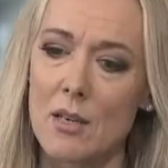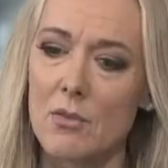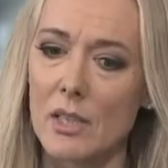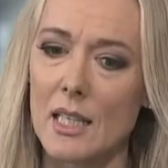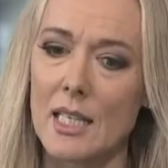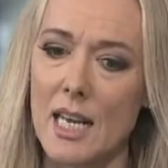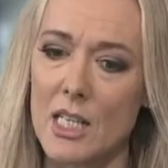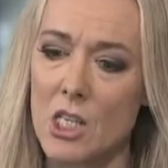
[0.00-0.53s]
of
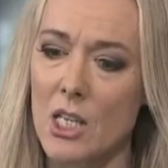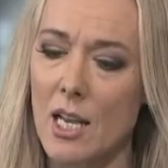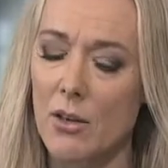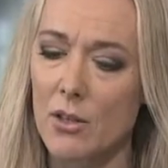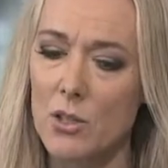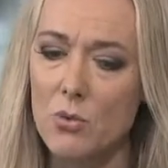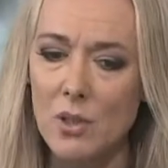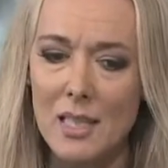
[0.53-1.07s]
really an
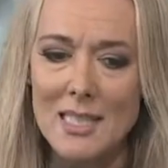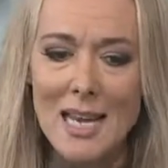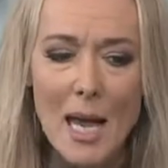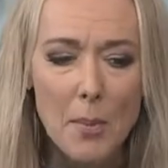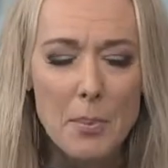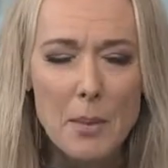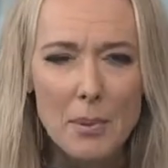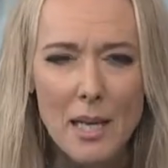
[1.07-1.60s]
educator is really to
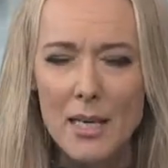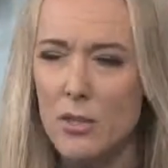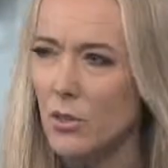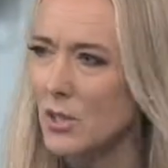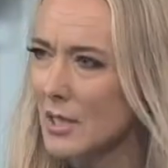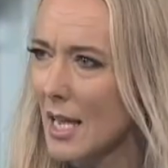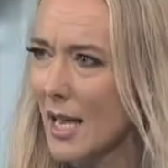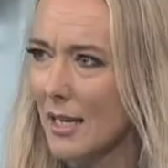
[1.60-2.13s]
help people
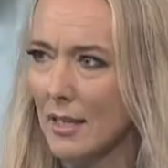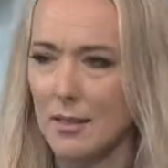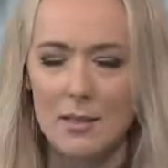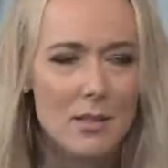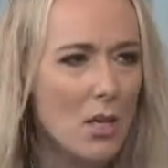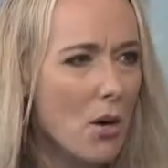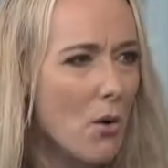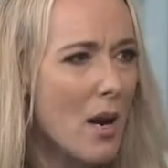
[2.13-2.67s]
understand it.
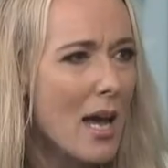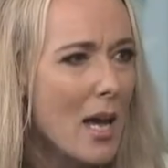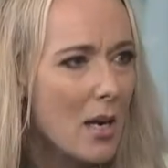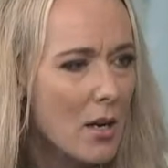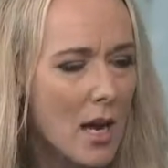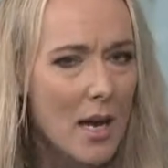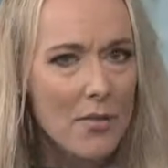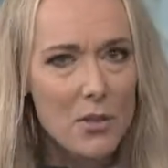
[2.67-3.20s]
So
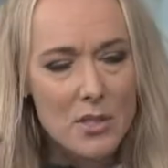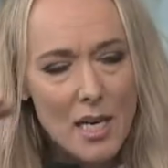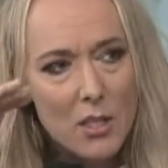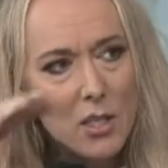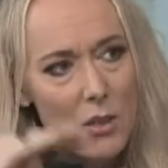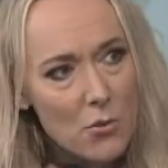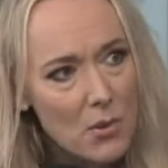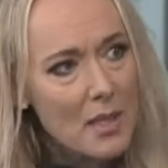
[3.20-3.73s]
uh, there's
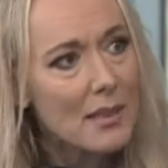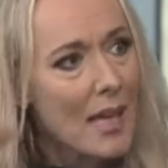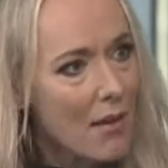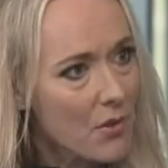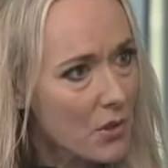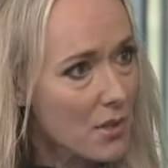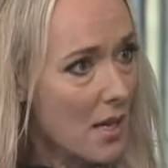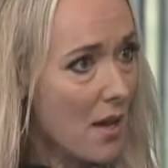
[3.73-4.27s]
actually three
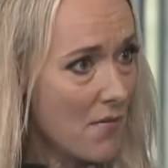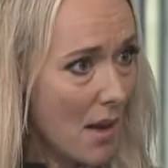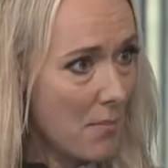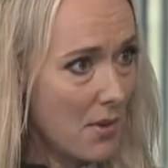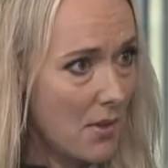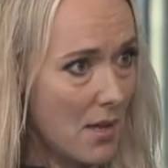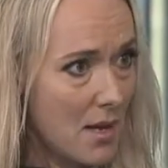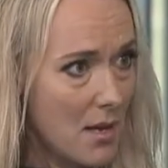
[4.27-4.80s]
levels of
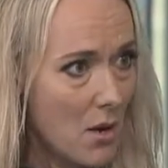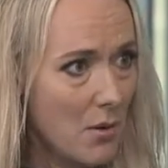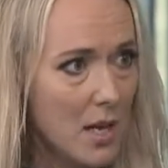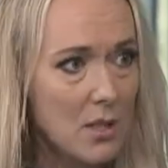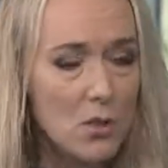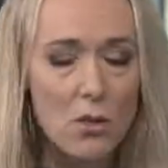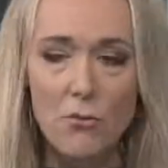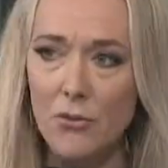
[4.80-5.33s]
empathy.
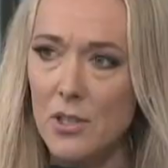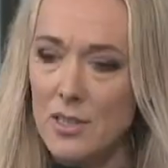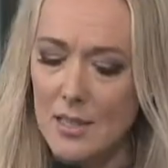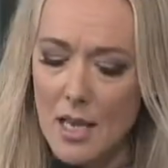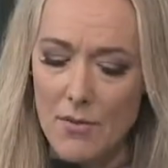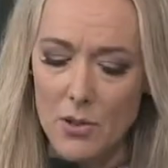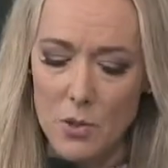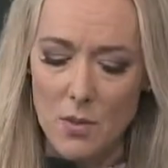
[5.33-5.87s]
Okay, so the first
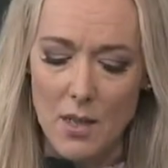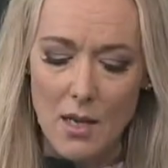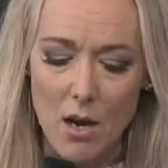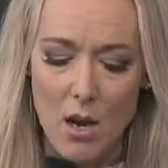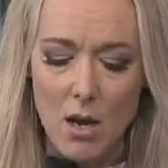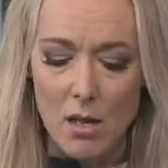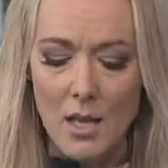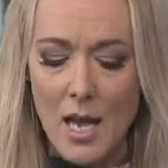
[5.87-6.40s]
level is what they
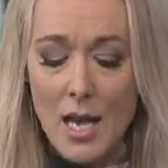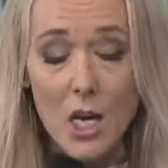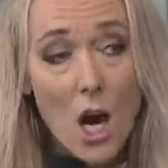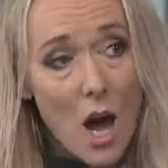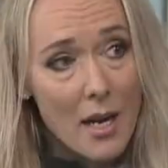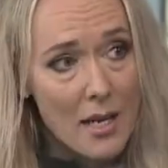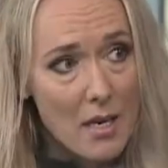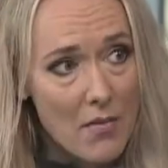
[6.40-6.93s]
call
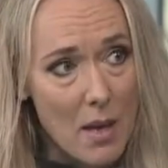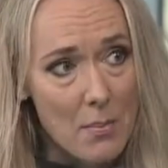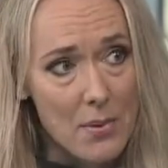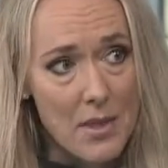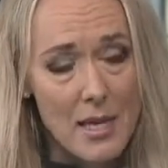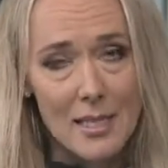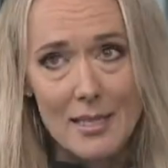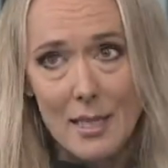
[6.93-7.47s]
cognitive
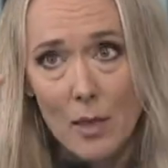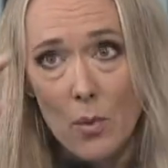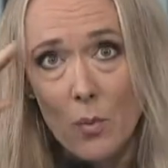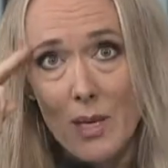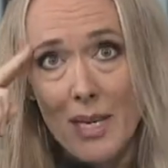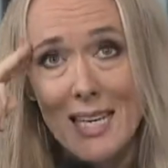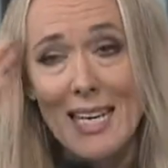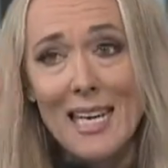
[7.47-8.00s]
empathy. It's like when
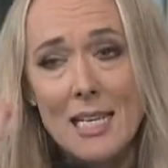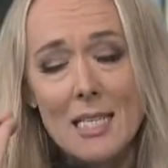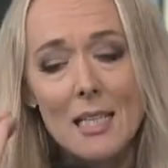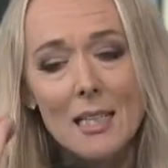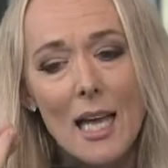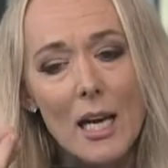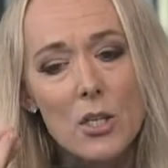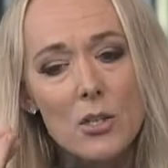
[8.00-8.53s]
we can
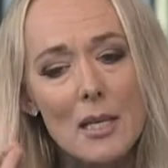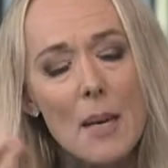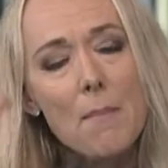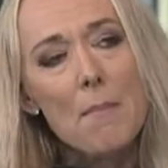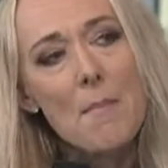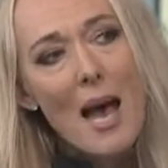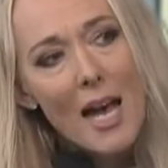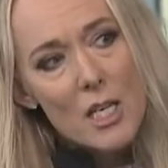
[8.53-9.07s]
intellectually
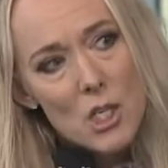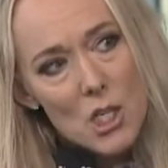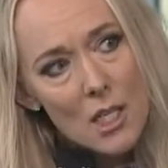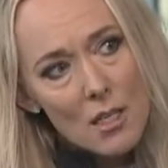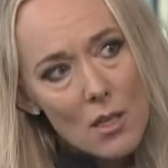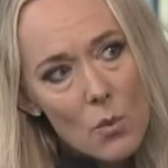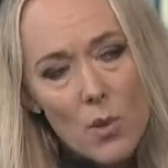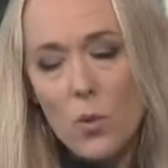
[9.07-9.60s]
imagine
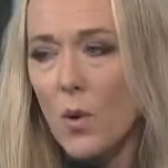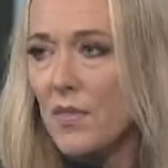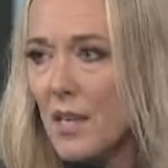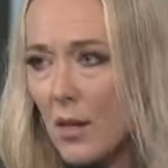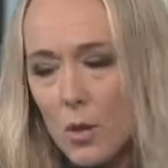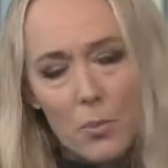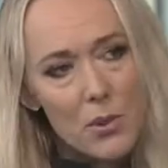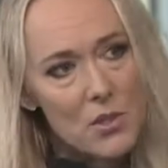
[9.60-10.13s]
with what the
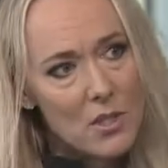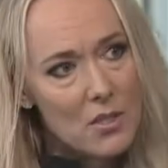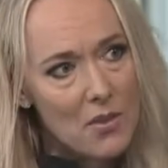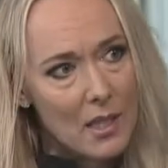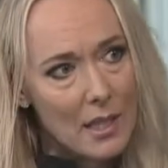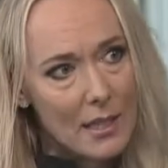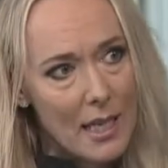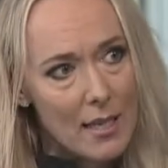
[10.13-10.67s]
other person's
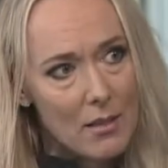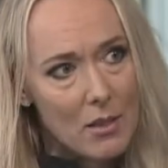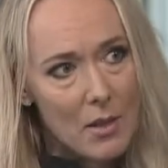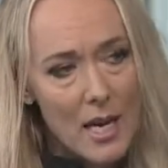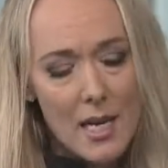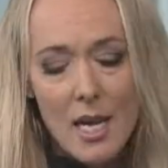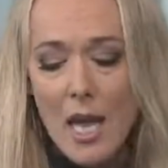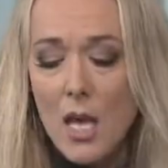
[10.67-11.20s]
feeling like.
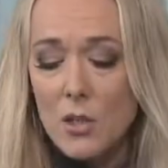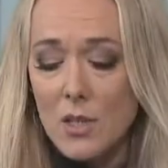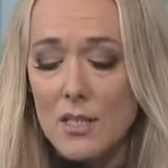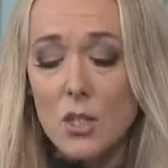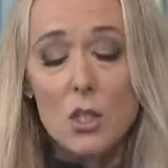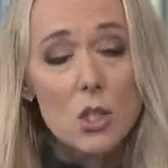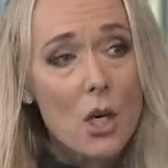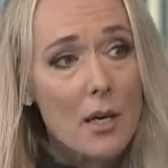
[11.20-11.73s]
Okay, okay. so
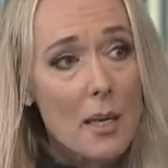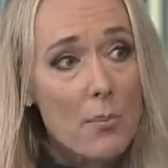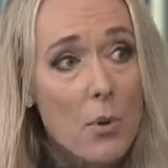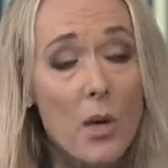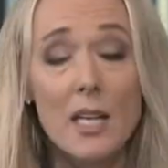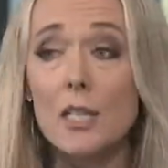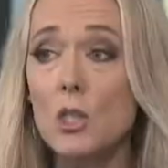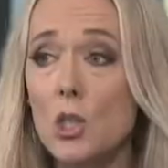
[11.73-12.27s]
that's a starting
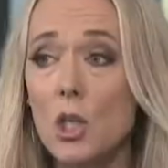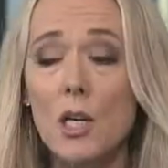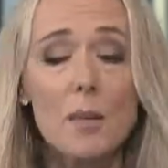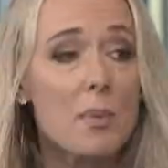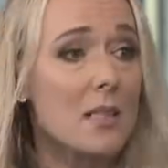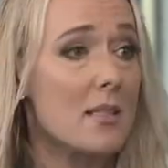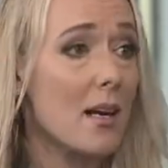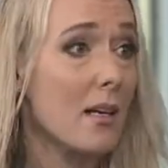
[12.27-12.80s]
point. It's good,
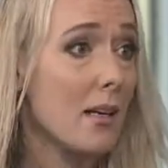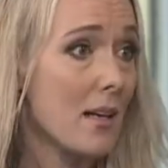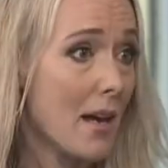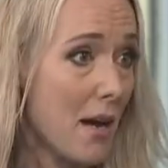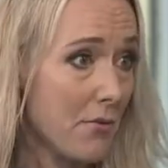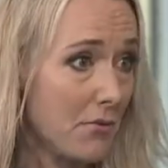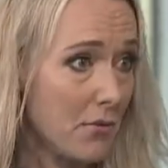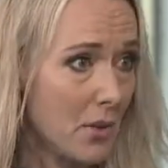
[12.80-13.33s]
but it's not good
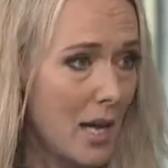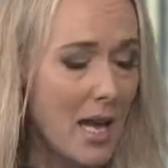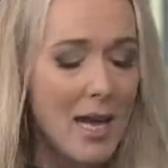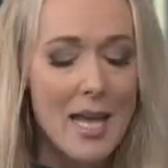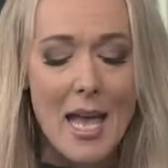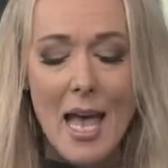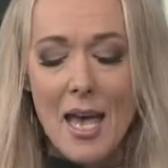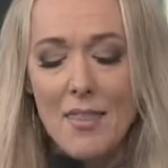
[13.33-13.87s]
enough. Okay?
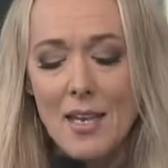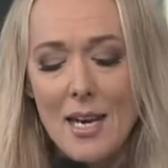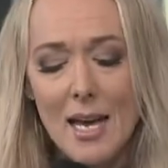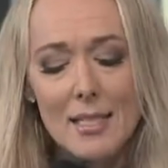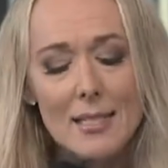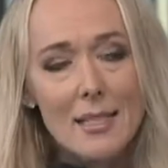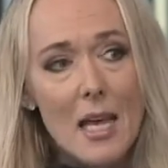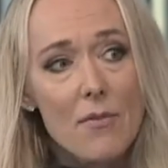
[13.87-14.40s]
okay? the
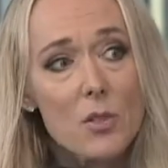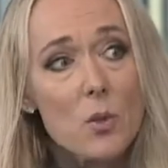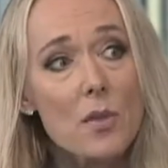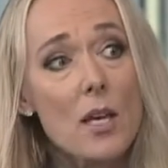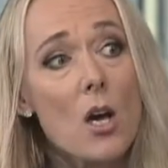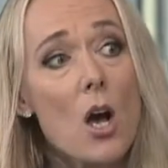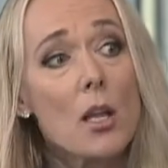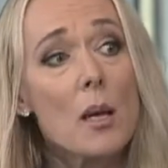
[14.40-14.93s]
next level is what
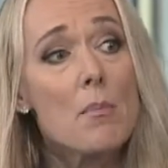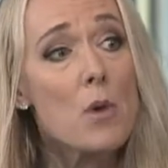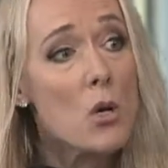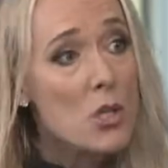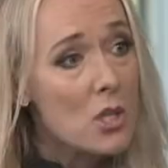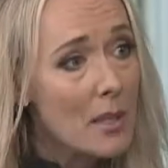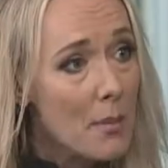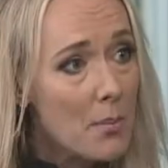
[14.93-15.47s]
they call
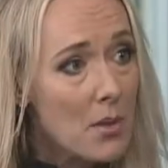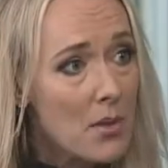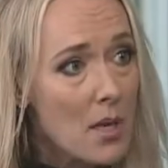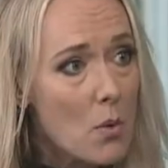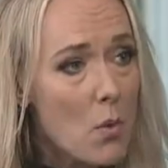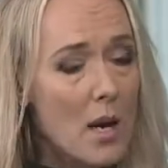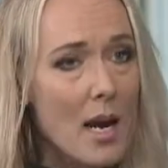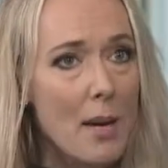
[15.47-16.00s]
emotional empathy,
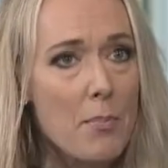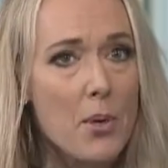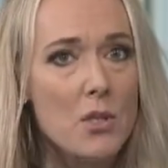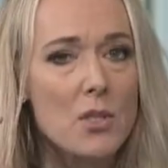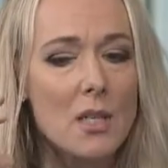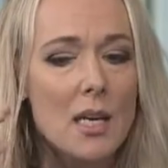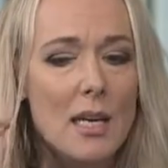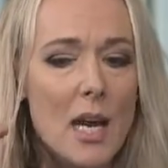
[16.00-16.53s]
when a
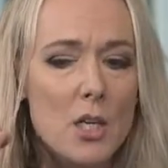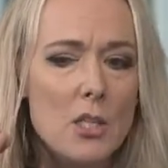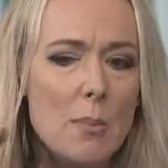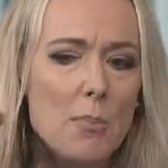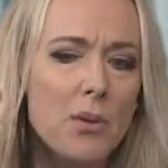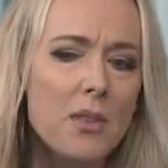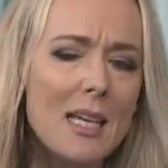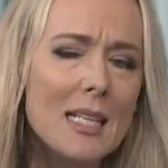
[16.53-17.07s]
person can actually
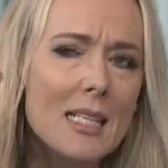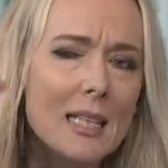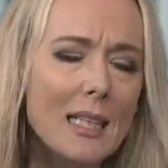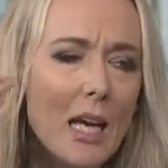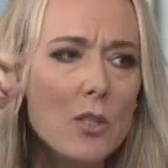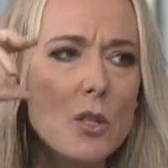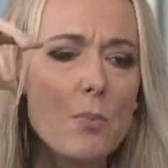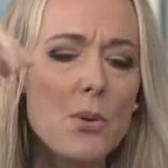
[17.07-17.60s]
put
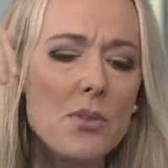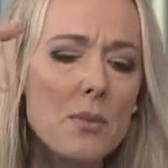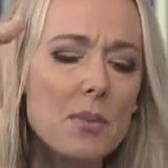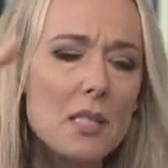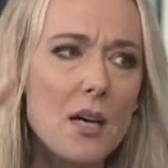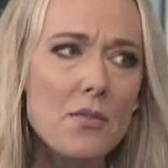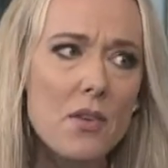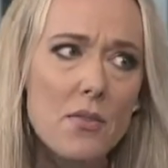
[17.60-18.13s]
intellectually put
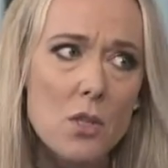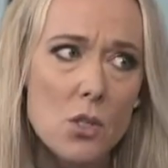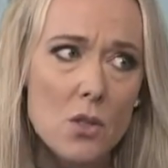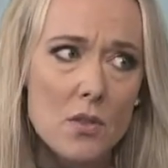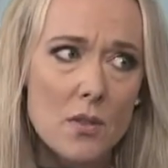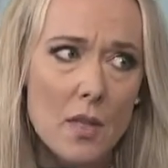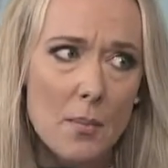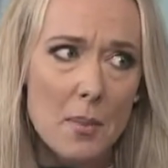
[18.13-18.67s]
themselves in the
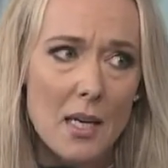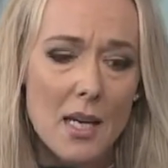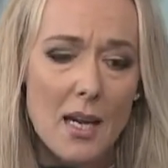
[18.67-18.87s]
shoes of somebody